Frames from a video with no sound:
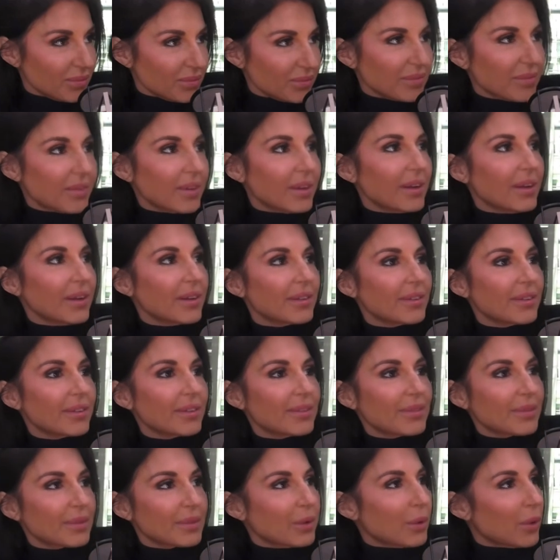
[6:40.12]

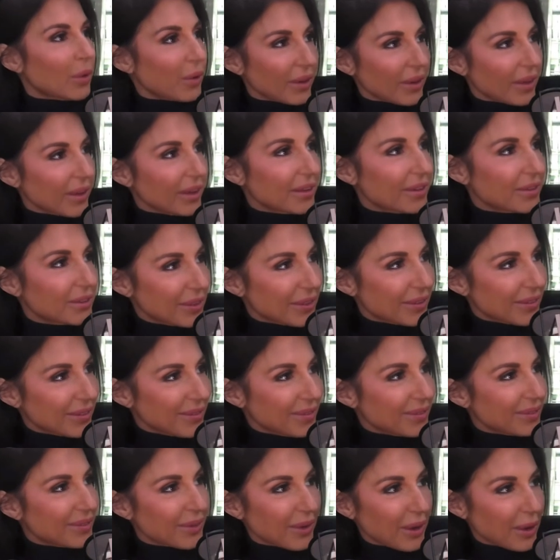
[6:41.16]
It's correlated to
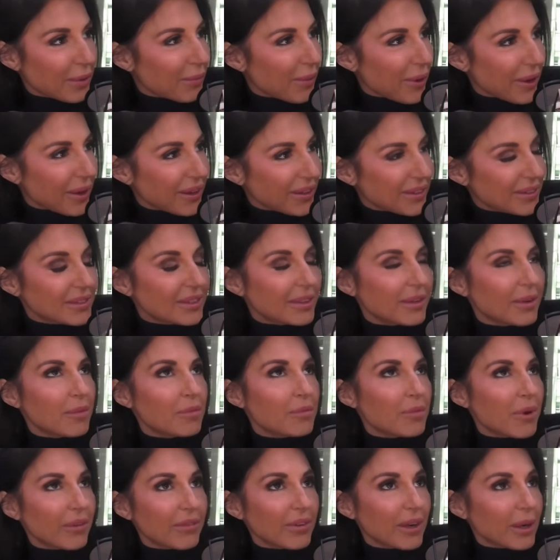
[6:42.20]
credit markets.
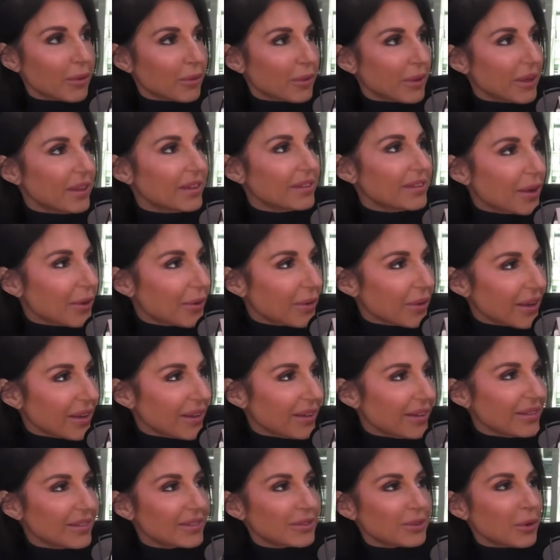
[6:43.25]
Private equity is equity.
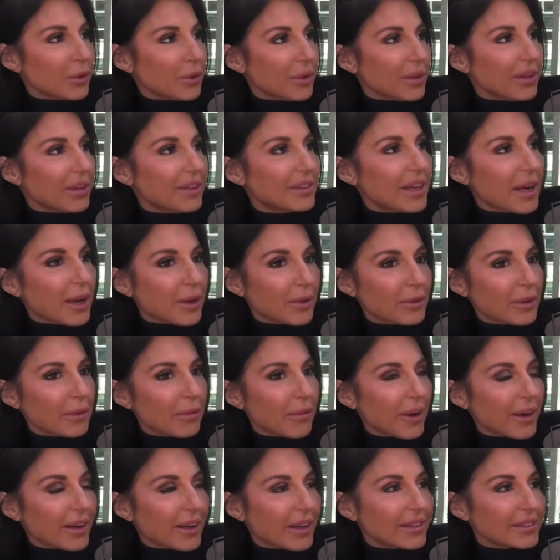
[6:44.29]
It's correlated to equity
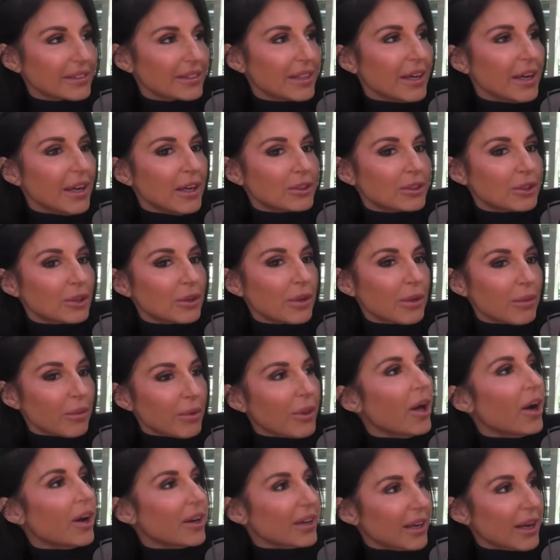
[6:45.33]
markets. So they
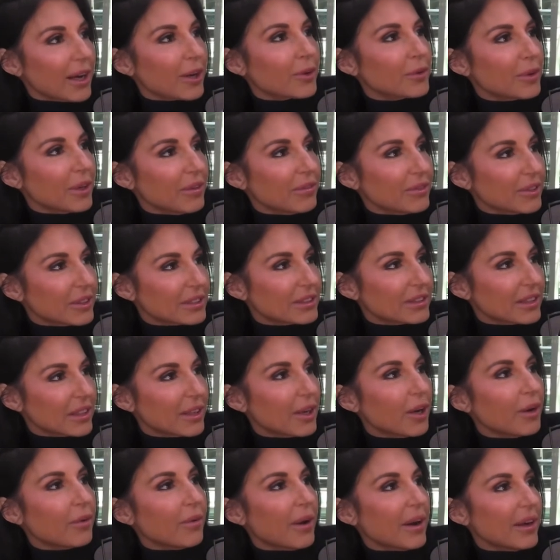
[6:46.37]
belong in equity and fixed
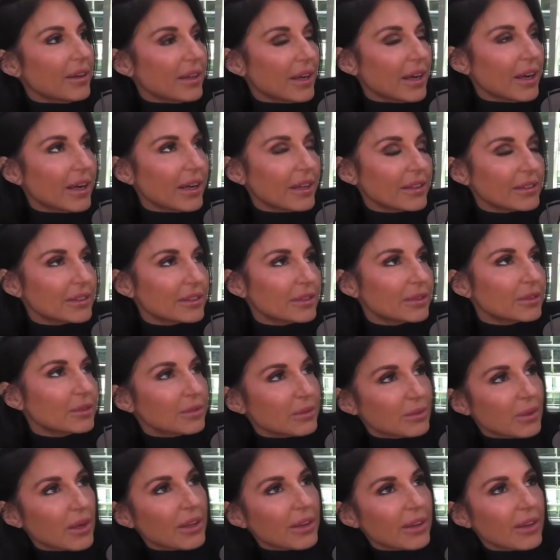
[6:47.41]
income. And
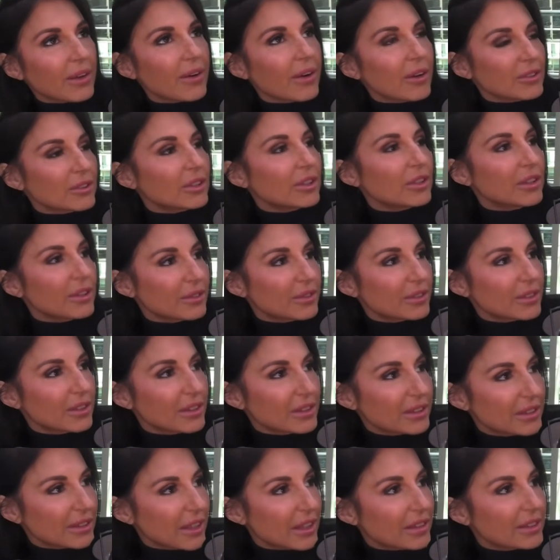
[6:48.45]
while they're alternatives in the
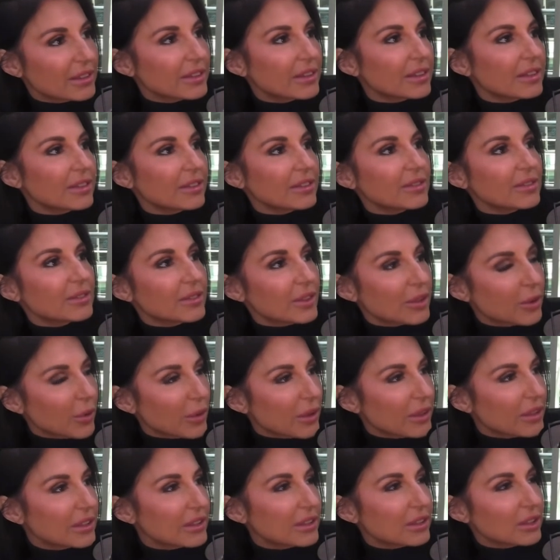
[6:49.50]
sense that they're
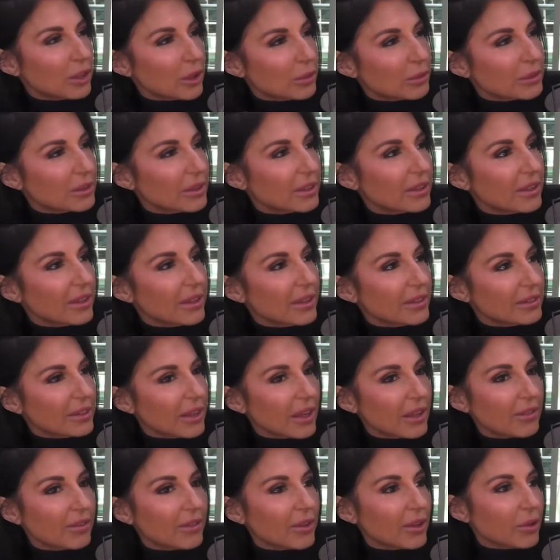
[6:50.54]
liquidity terms and
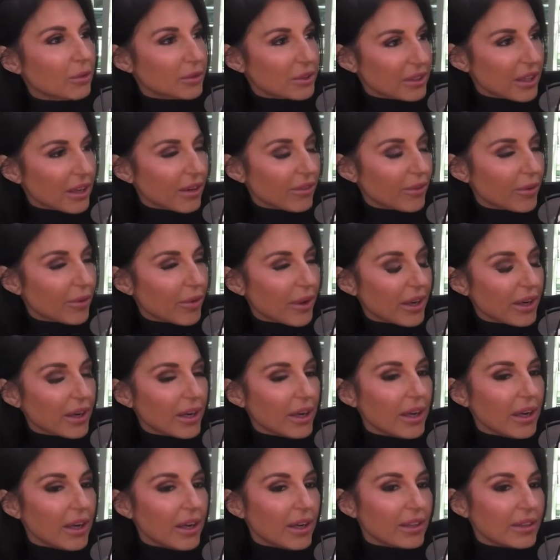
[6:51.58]
not available to everyone,
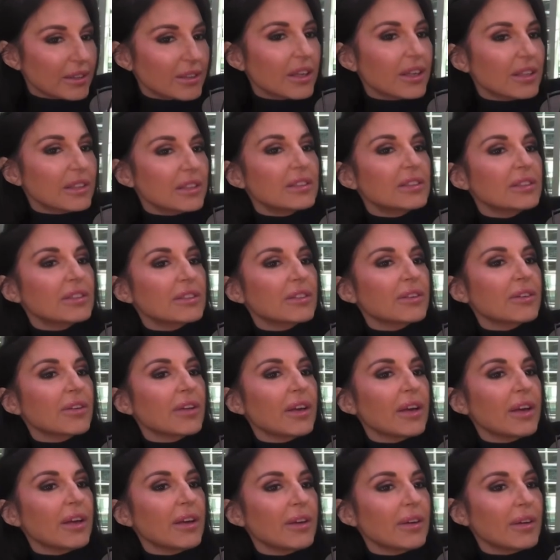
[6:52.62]
they're not
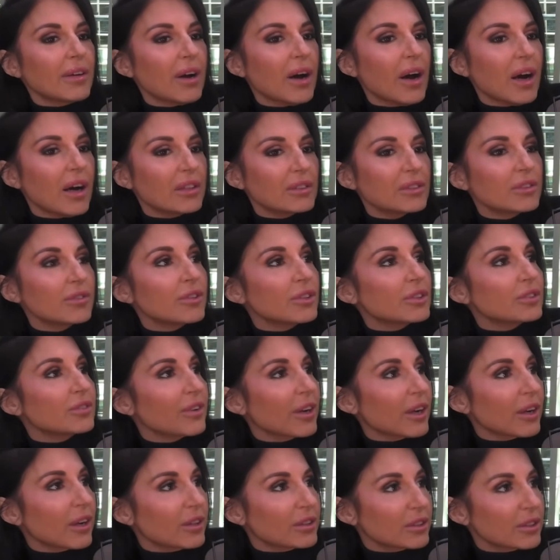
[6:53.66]
necessarily
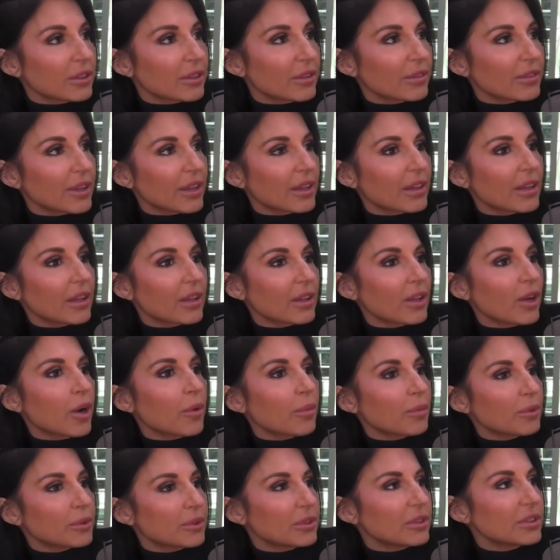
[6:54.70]
diversifying alternatives. I think the
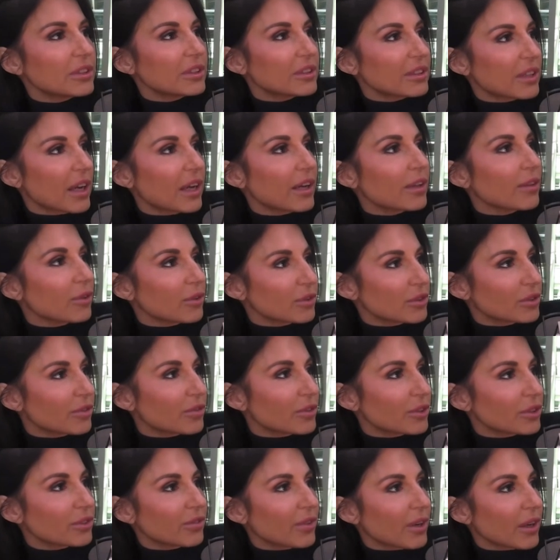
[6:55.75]
opportunities lie in those
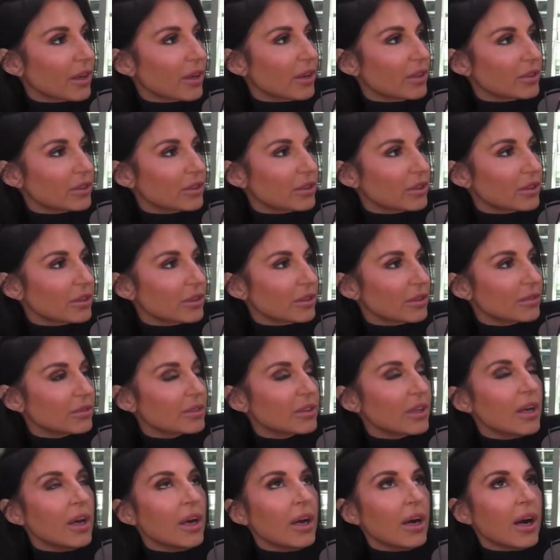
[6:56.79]
diversifying alternatives.
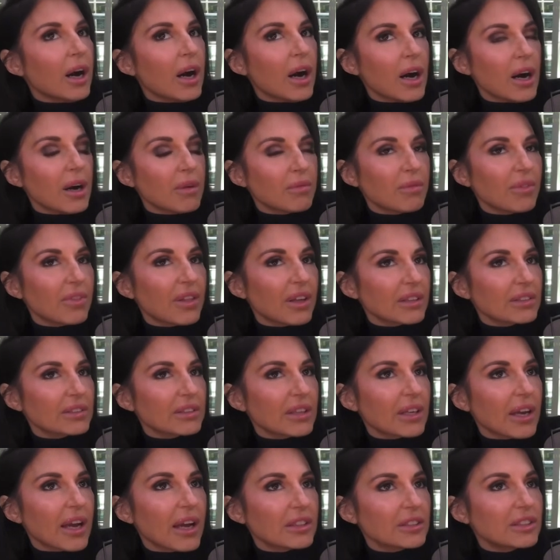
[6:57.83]
Things
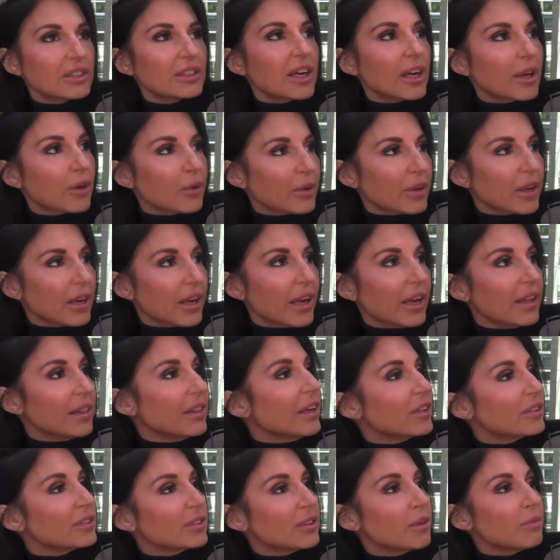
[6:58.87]
like hedged equity, and
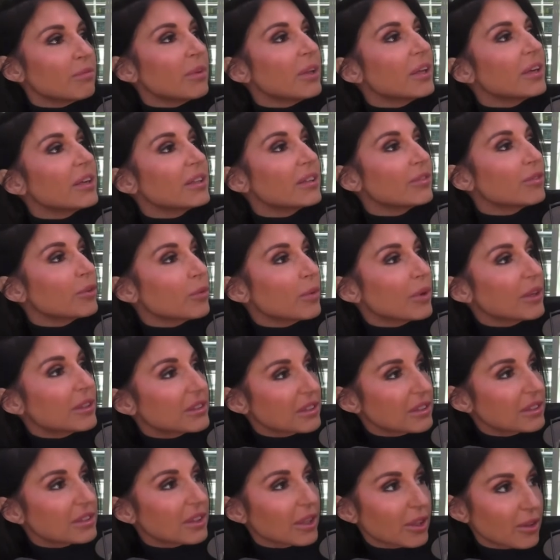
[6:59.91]
there's a million different ways to
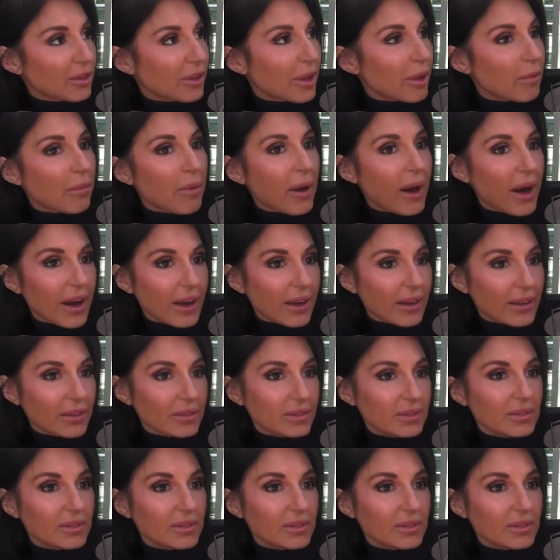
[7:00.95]
slice that pie.